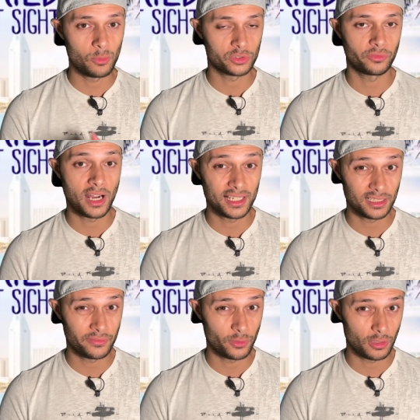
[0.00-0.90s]
was
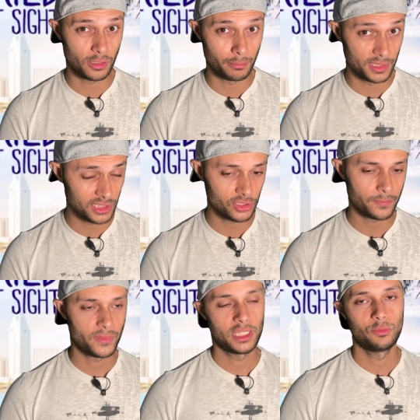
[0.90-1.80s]
riding for Mitch
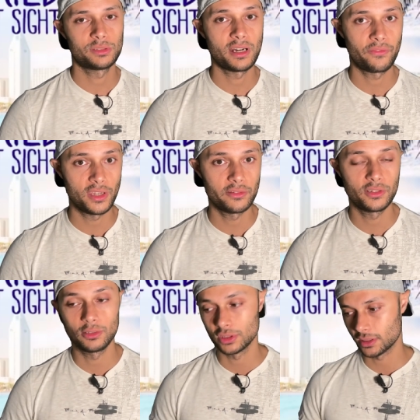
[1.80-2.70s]
He was my
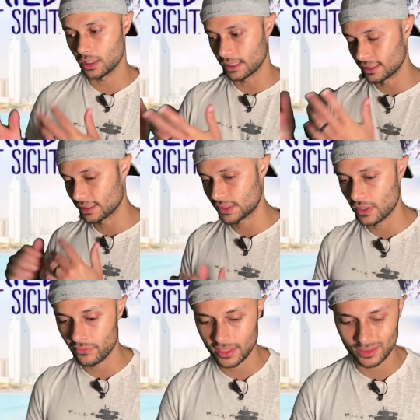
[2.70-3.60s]
favorite. He was India's
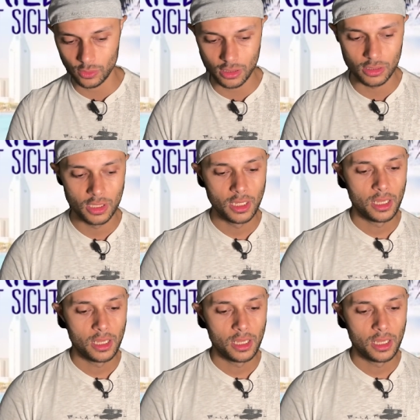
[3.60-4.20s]
favorite as well.